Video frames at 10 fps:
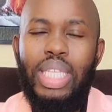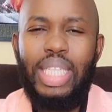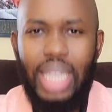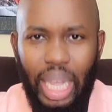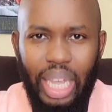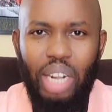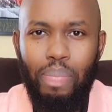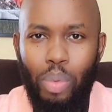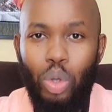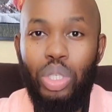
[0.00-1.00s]

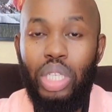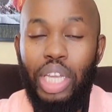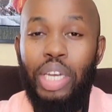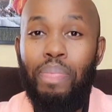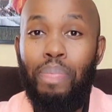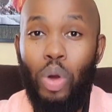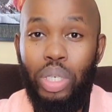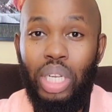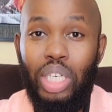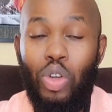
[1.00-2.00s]
Second most
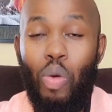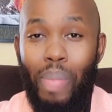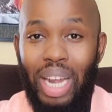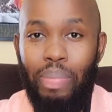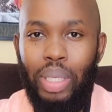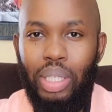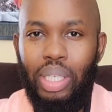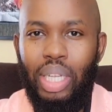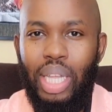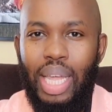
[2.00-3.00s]
important commandment,
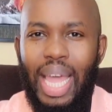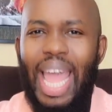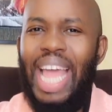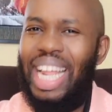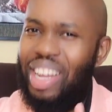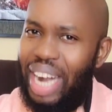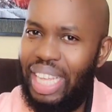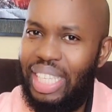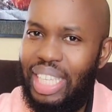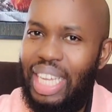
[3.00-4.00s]
and
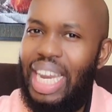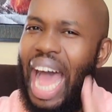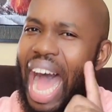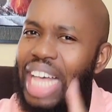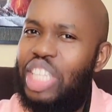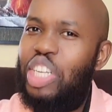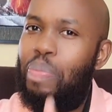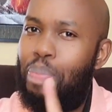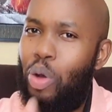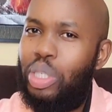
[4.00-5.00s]
Christ said as
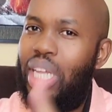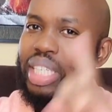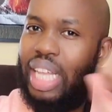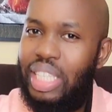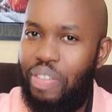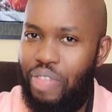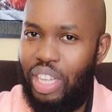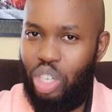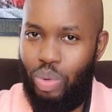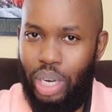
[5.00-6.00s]
important as the
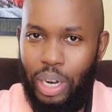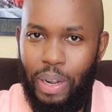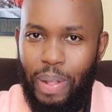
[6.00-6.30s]
first one,